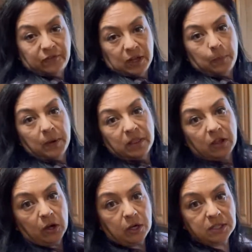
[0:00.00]
it, but
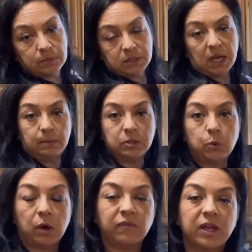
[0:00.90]
there are some times
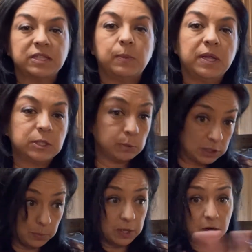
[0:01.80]
where I've asked my husband,
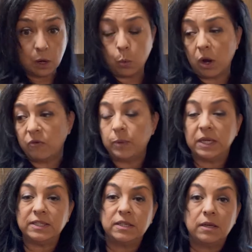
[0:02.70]
depending on where I've
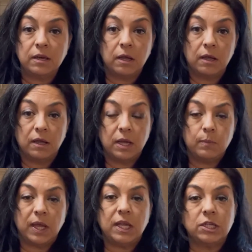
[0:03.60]
placed it in
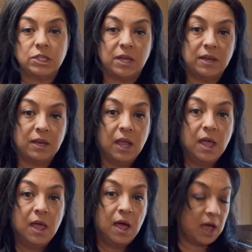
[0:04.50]
my kitchen,
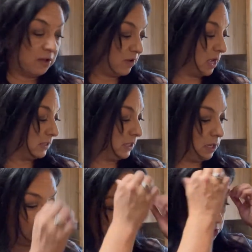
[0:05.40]
I've asked
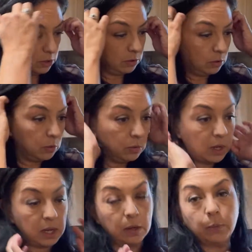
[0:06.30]
him to
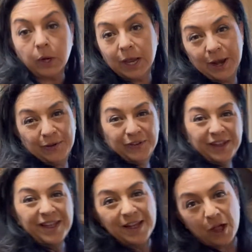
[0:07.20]
bring it
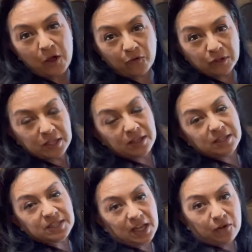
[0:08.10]
over to the
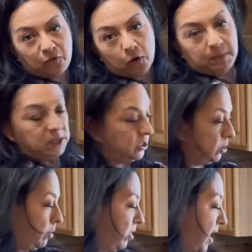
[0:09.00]
sink for me
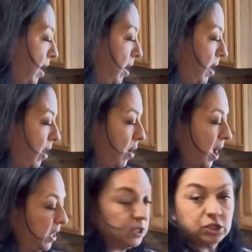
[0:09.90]
so that I
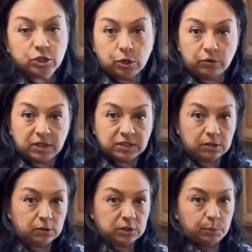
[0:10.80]
could just turn this
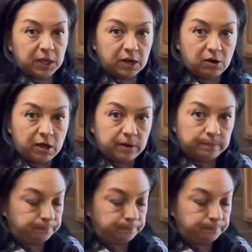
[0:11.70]
little spigot on